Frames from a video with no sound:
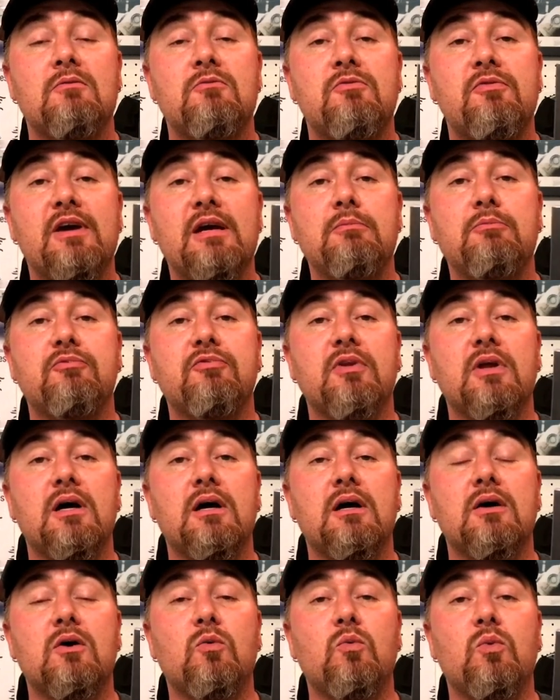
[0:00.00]
Vape
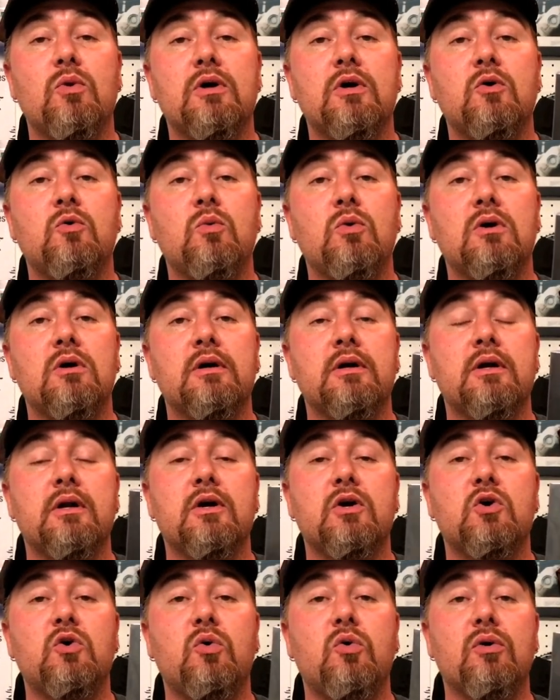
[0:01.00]
Vlog
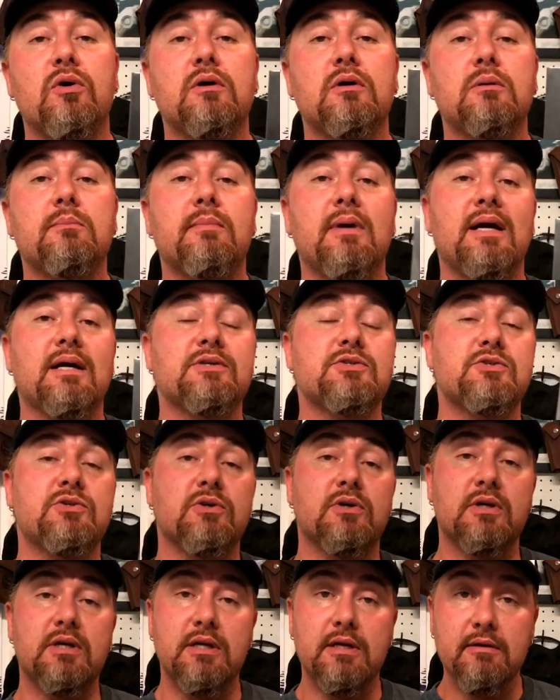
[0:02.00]
101
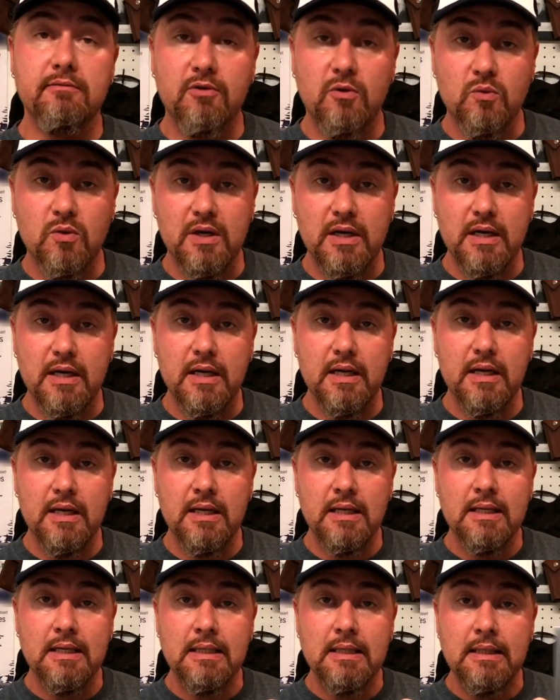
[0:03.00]
Coilmaster Giveaway.
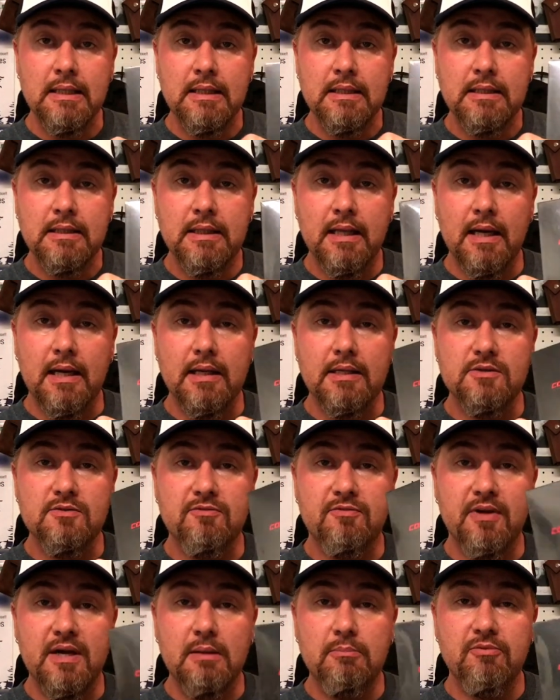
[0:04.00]
That is
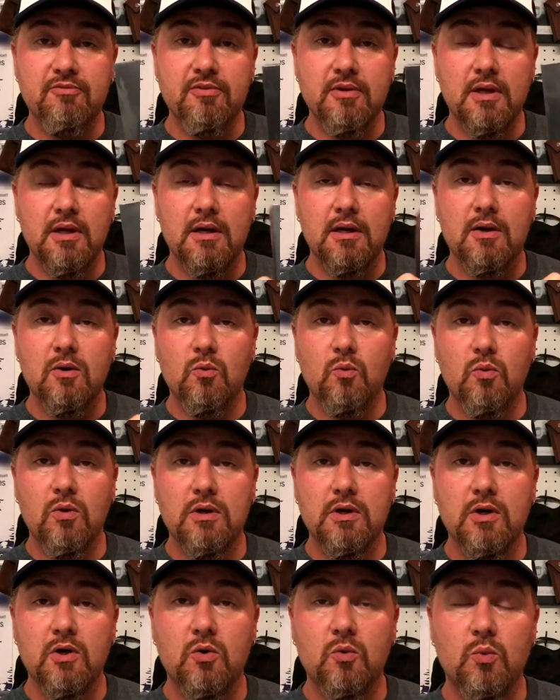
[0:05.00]
Vape Vlog
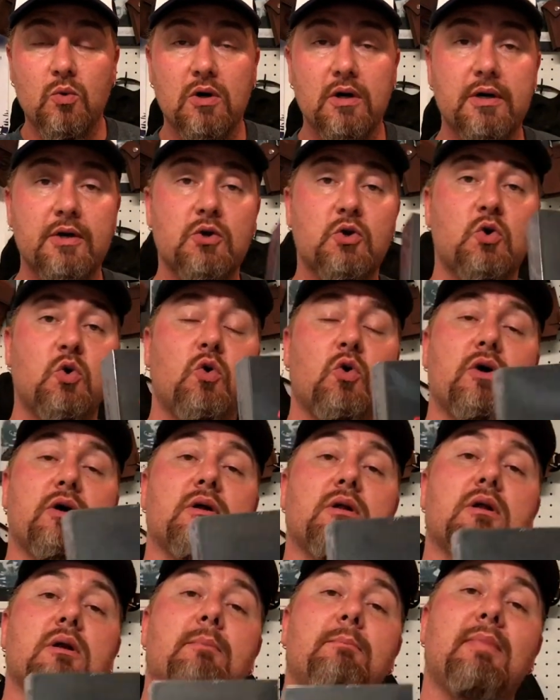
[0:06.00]
101
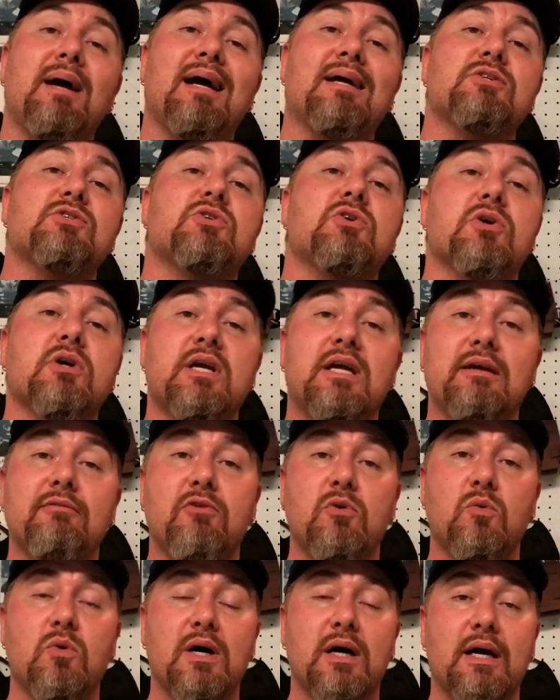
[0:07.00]
Coilmaster
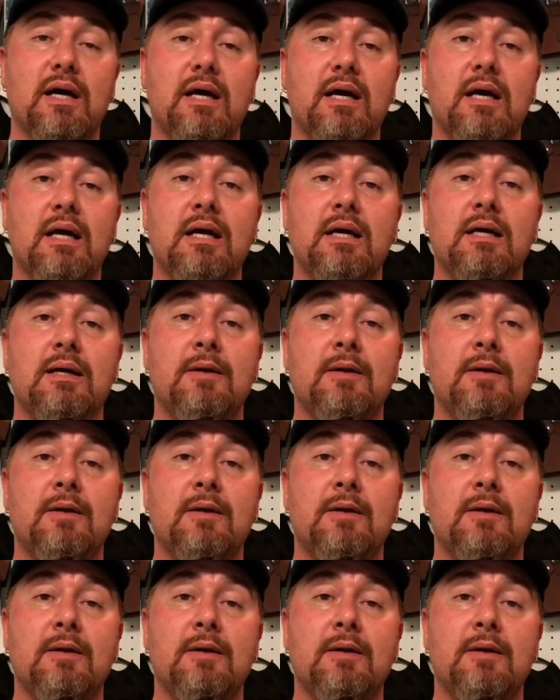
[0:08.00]
Giveaway